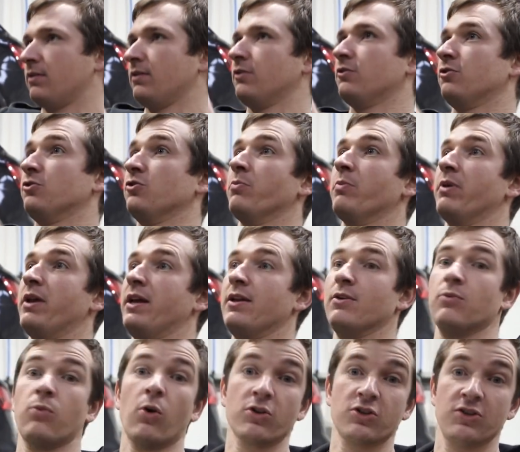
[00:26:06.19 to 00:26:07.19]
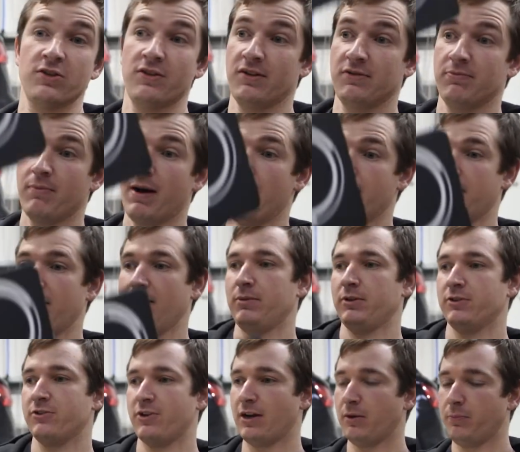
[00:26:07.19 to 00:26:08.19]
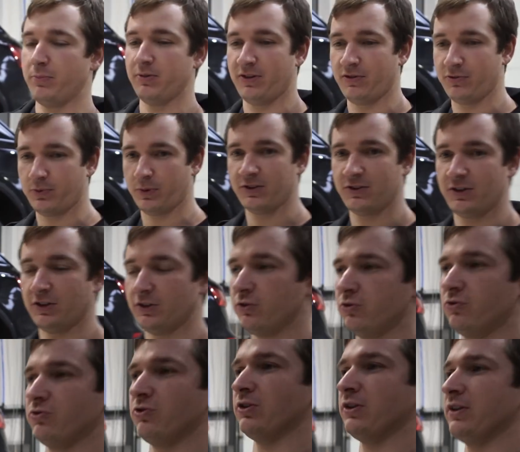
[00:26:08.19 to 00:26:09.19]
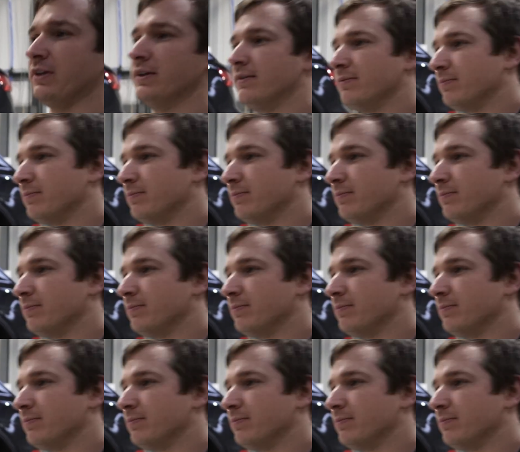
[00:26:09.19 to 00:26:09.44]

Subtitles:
Somebody watching this might be able to help us if we're still struggling.